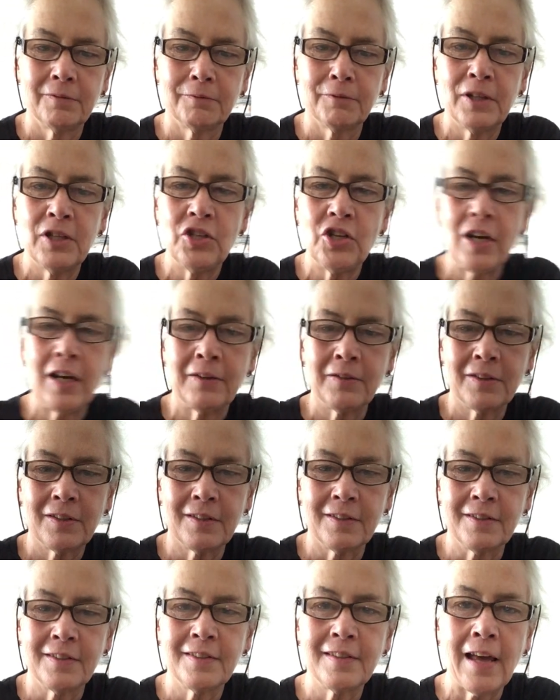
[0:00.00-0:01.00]
reach out
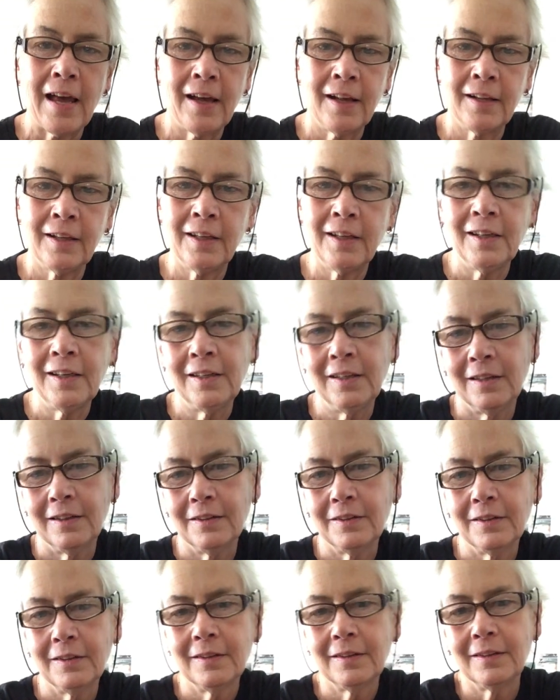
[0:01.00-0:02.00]
to Sally,
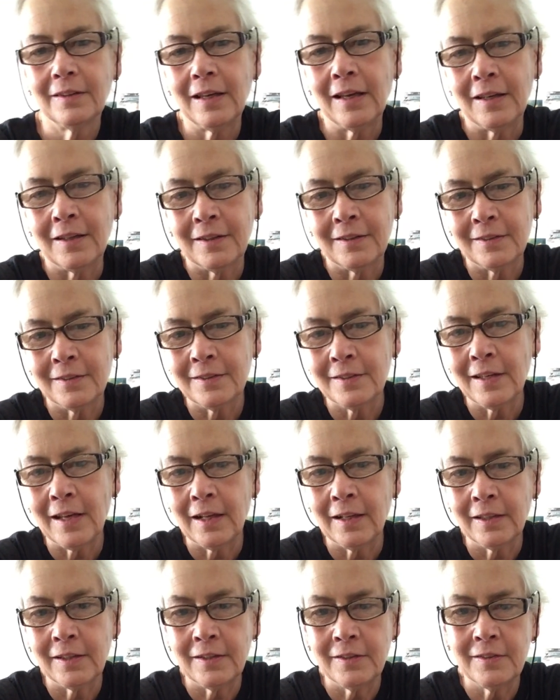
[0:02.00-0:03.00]
and
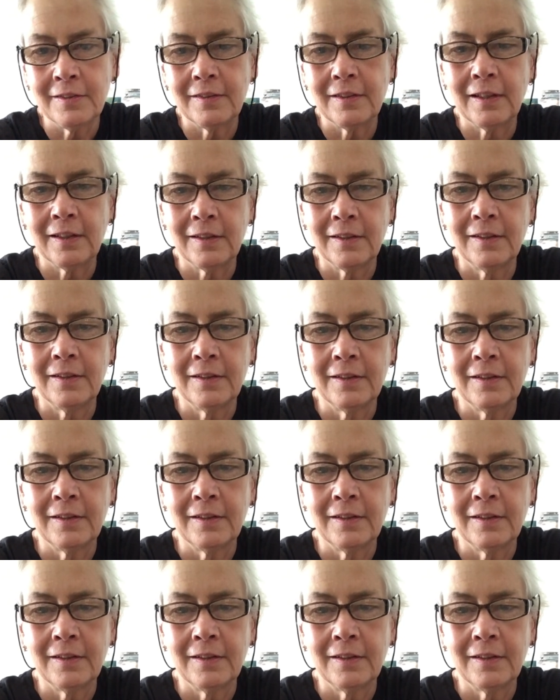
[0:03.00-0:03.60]
Sally said